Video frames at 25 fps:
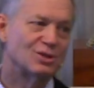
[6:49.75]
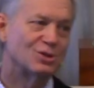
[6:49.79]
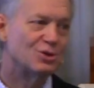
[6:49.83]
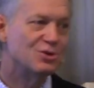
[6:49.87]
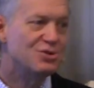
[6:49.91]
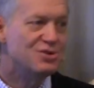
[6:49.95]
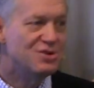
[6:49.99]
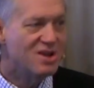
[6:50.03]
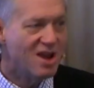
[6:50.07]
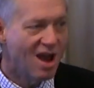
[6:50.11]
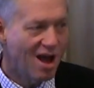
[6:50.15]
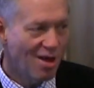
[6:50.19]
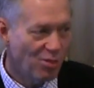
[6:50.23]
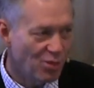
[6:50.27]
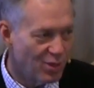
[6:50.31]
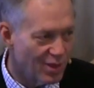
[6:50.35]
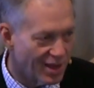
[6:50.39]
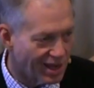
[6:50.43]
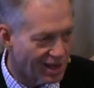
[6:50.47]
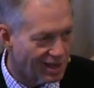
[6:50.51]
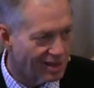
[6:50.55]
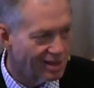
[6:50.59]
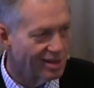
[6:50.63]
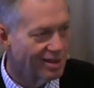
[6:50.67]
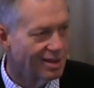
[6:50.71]

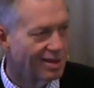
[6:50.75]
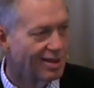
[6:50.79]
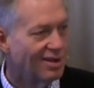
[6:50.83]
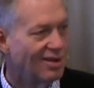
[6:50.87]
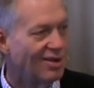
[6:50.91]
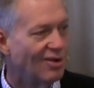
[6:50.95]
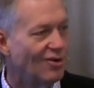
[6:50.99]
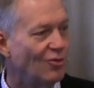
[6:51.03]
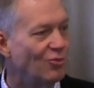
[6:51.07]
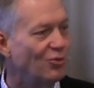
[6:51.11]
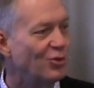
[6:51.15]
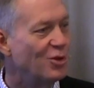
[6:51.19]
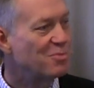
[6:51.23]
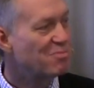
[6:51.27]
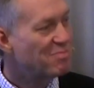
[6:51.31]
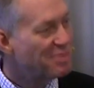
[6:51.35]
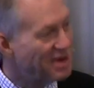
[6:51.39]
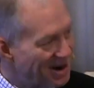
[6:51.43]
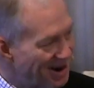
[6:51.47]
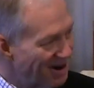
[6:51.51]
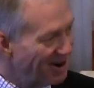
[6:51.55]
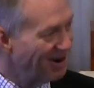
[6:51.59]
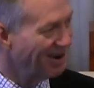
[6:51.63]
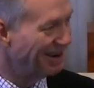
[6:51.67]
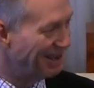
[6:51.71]
nothing that
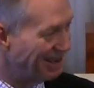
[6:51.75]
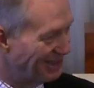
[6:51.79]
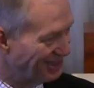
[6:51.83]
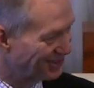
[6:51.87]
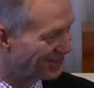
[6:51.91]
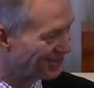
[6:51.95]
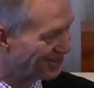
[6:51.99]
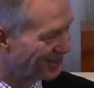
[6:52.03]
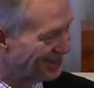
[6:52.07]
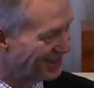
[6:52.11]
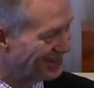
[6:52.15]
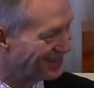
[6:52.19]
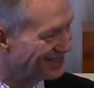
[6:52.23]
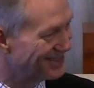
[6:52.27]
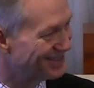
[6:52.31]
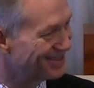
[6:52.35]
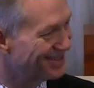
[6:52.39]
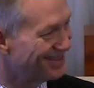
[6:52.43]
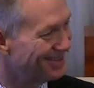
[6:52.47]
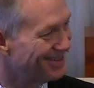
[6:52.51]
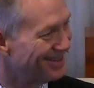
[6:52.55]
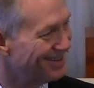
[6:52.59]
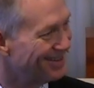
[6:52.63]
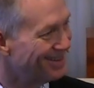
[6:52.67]
parallels this.